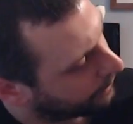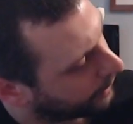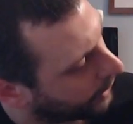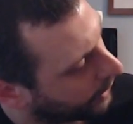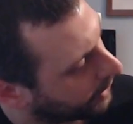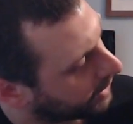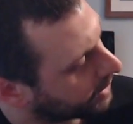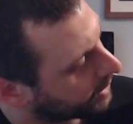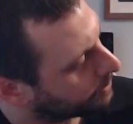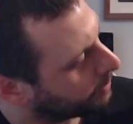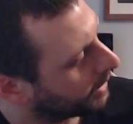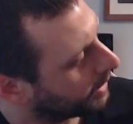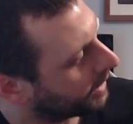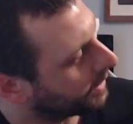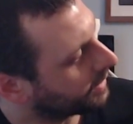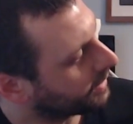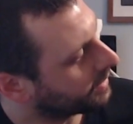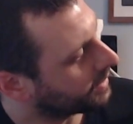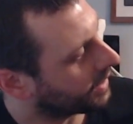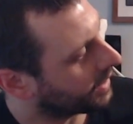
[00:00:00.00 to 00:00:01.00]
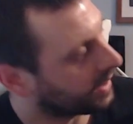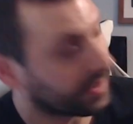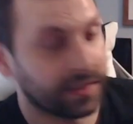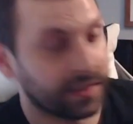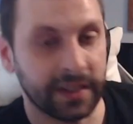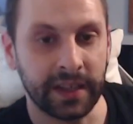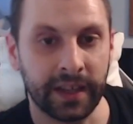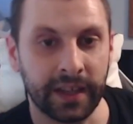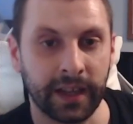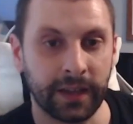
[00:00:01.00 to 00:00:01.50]
finest blend, and
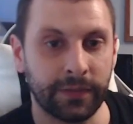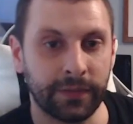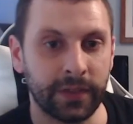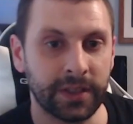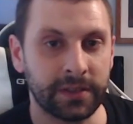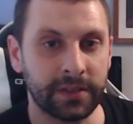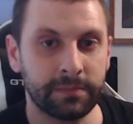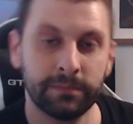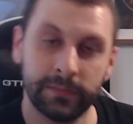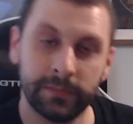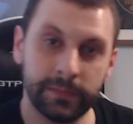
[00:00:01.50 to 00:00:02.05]
decaf is,